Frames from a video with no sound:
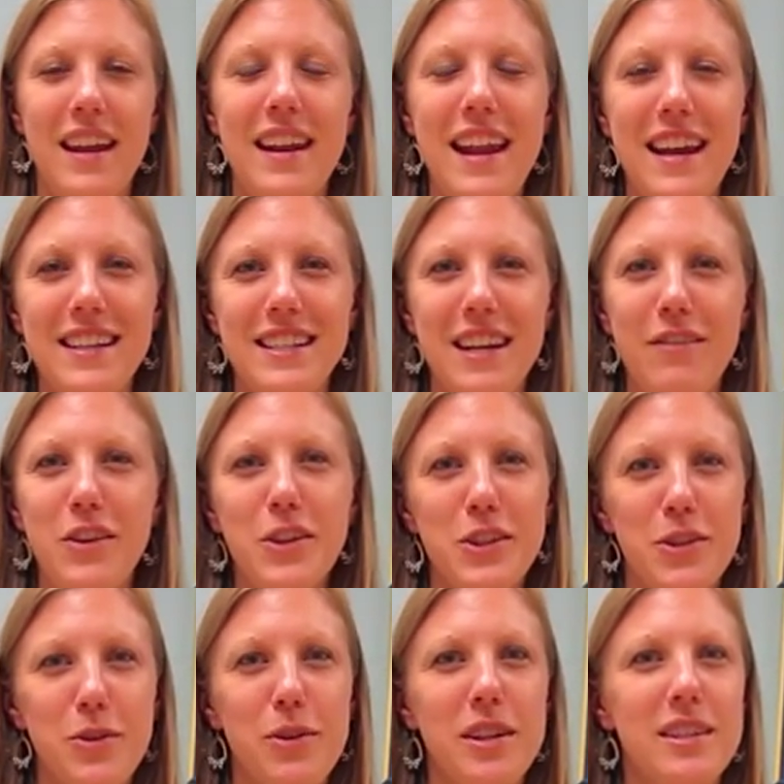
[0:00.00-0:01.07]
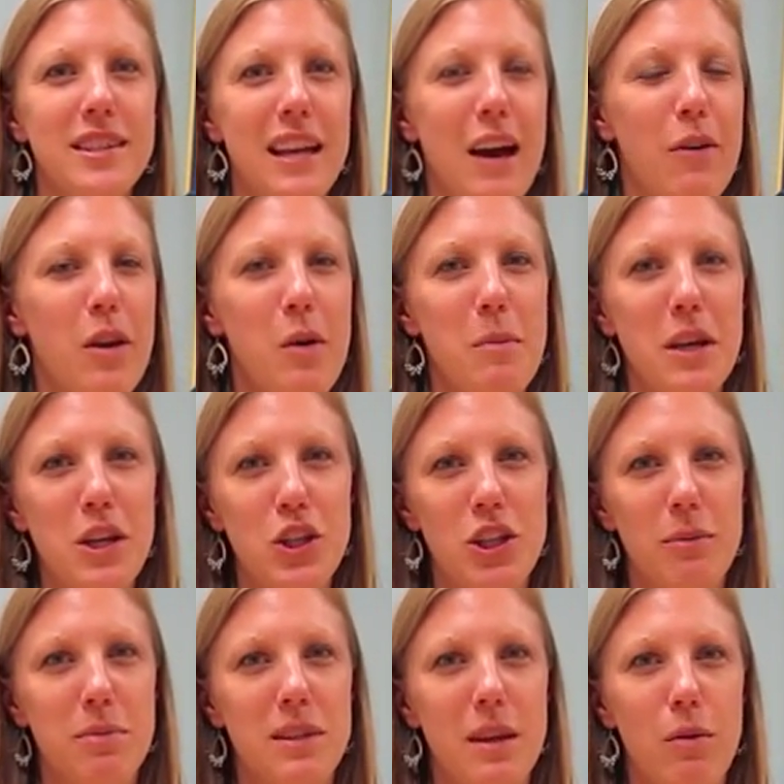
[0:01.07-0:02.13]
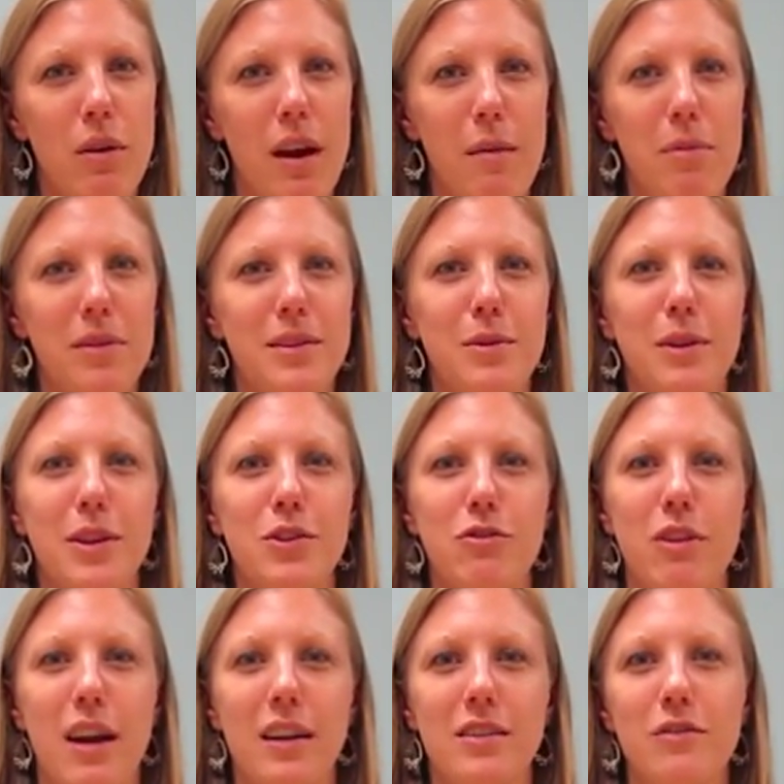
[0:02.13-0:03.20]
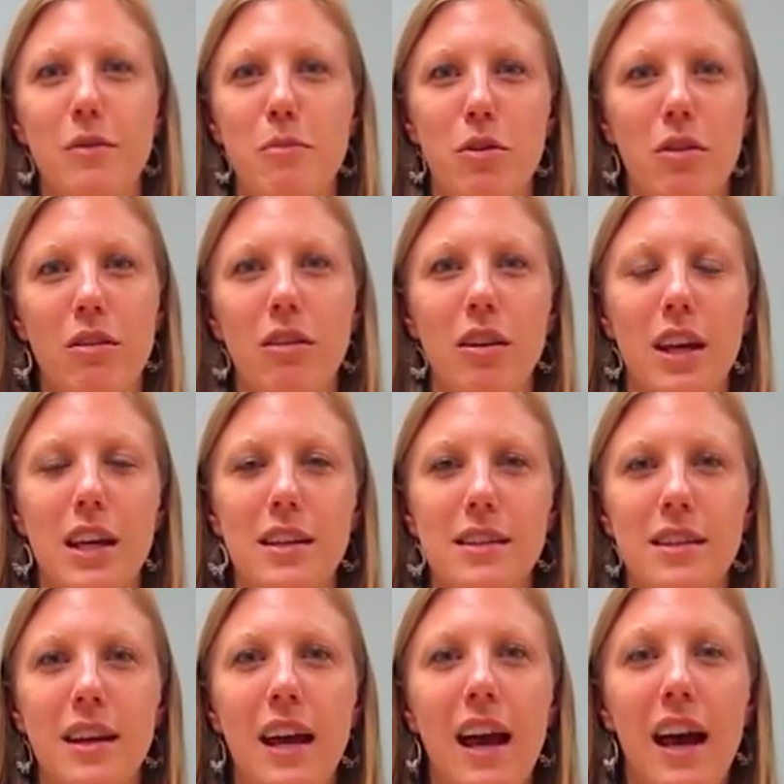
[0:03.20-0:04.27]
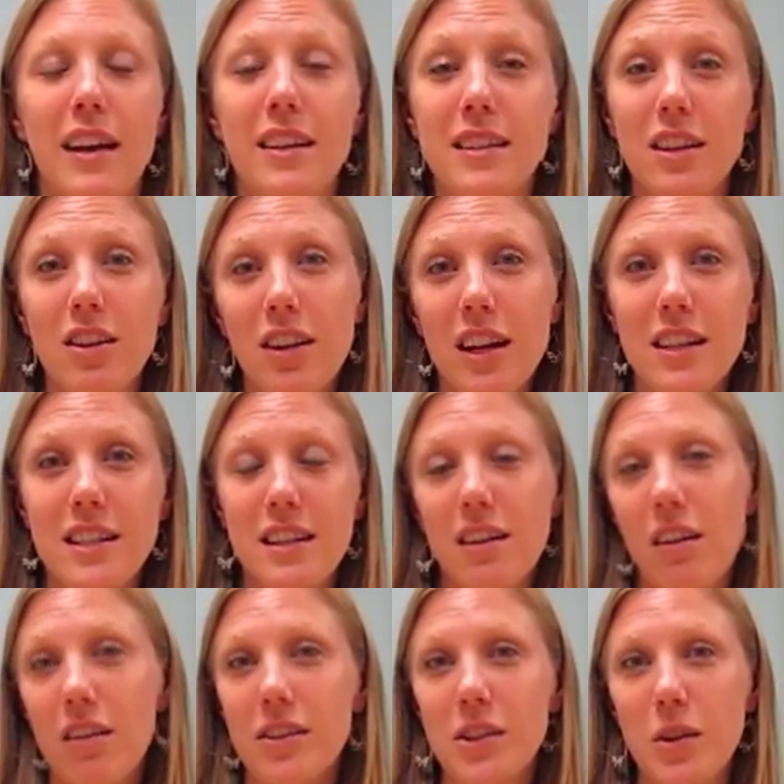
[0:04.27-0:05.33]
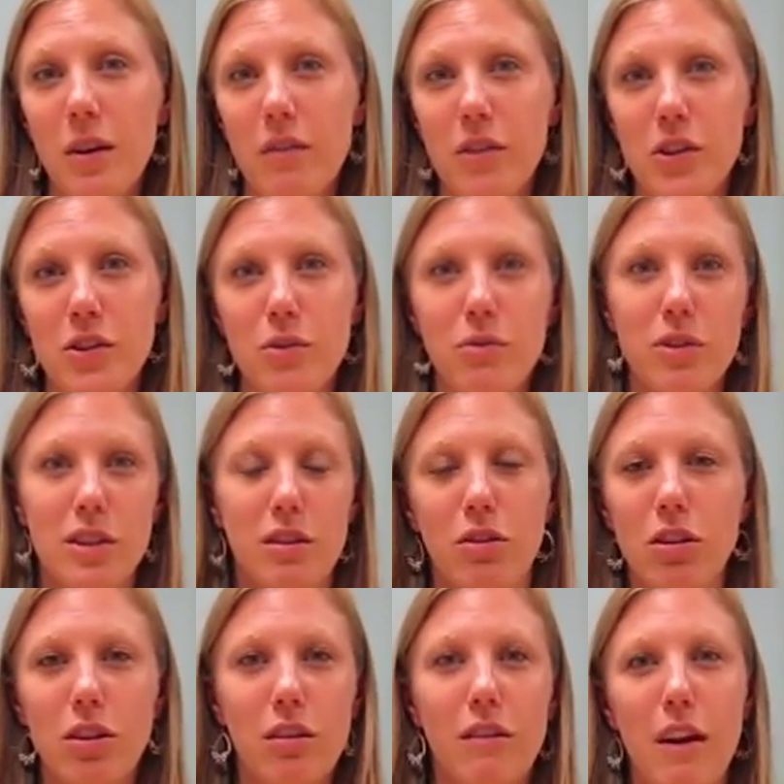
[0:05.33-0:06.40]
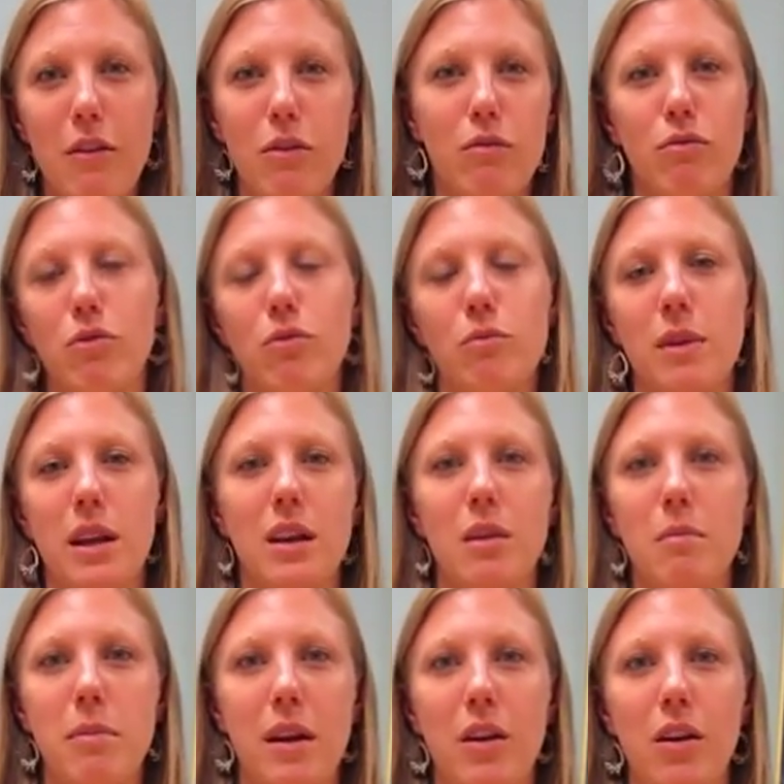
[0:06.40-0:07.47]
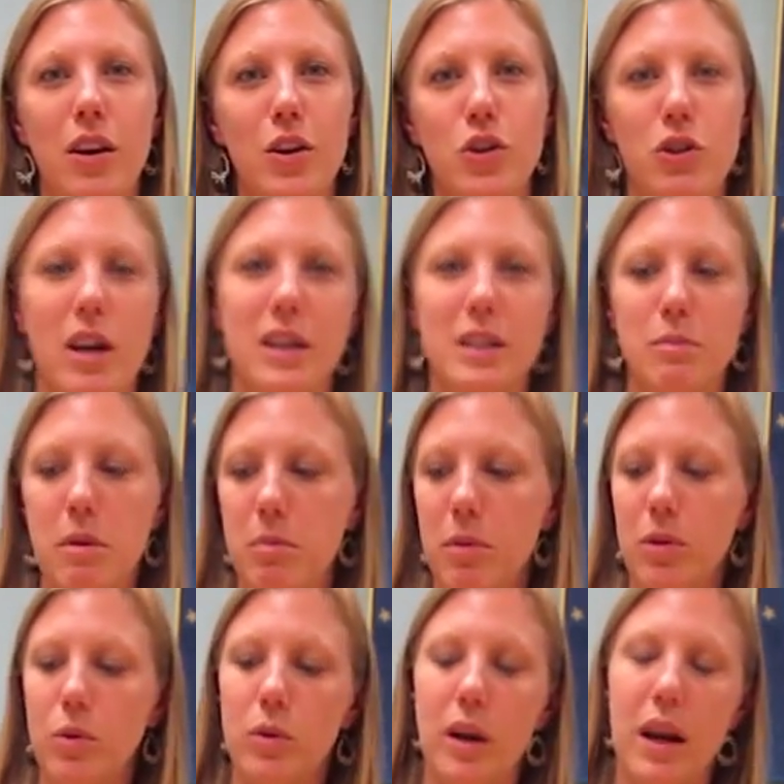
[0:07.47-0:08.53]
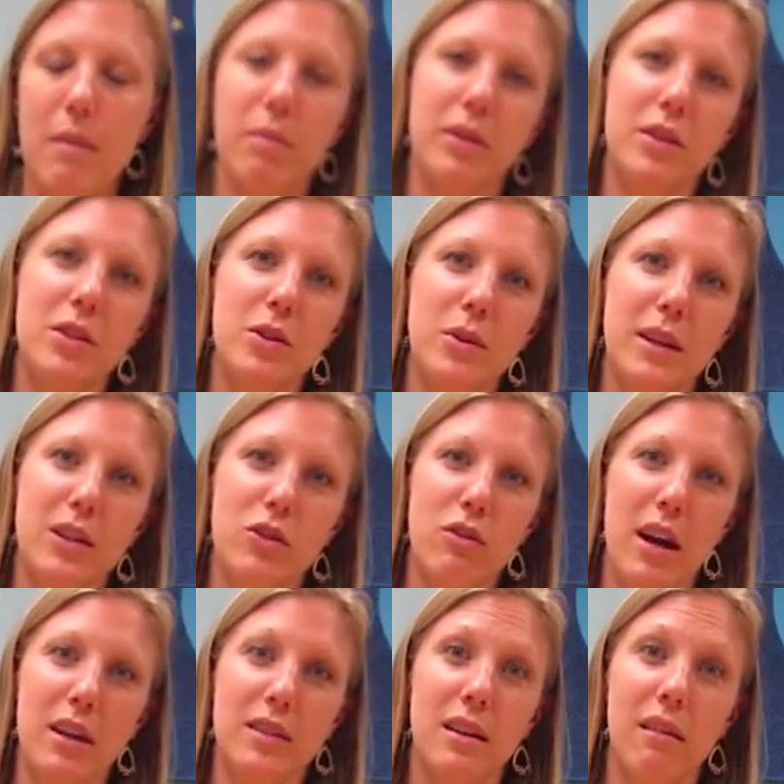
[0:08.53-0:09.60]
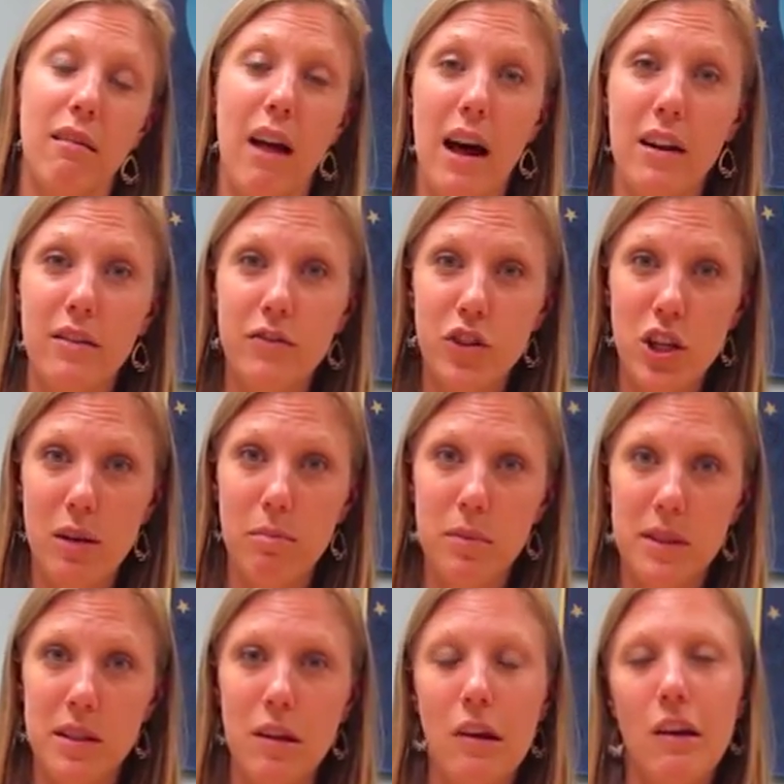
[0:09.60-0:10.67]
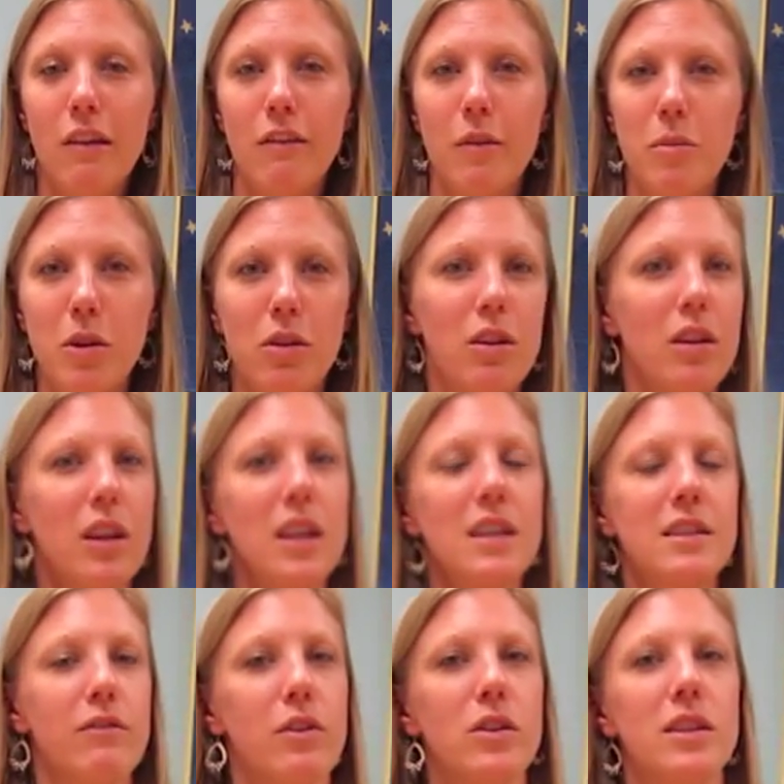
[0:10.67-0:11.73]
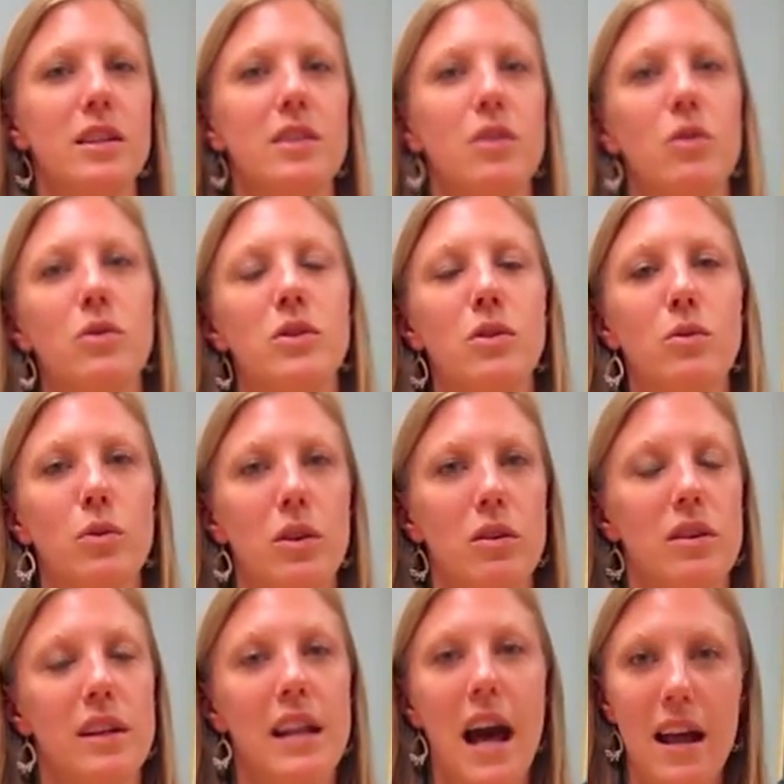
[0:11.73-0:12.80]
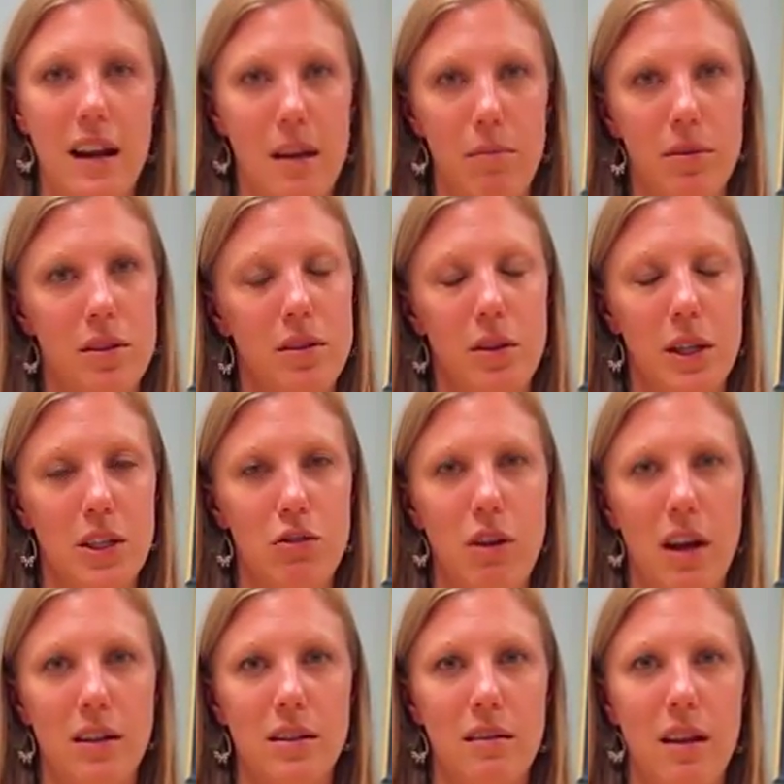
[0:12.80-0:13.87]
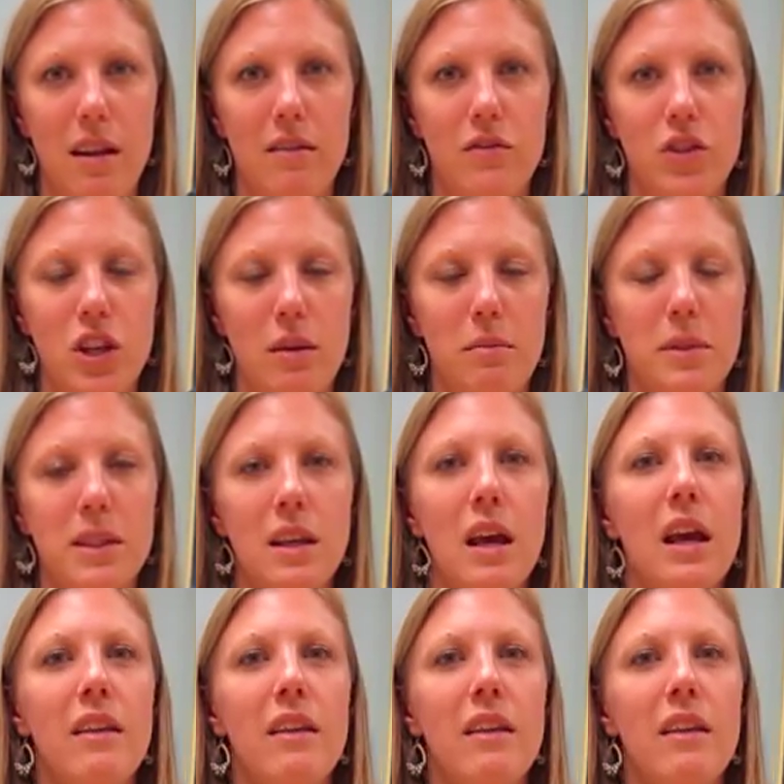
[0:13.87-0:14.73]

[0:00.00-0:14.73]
Next, have your students count how many chips they were able to extract from their cookies. And it's a good idea to also have your students look around the room and compare and contrast people who were able to extract a lot of chips from their cookies versus those who were not able to extract a lot of chips.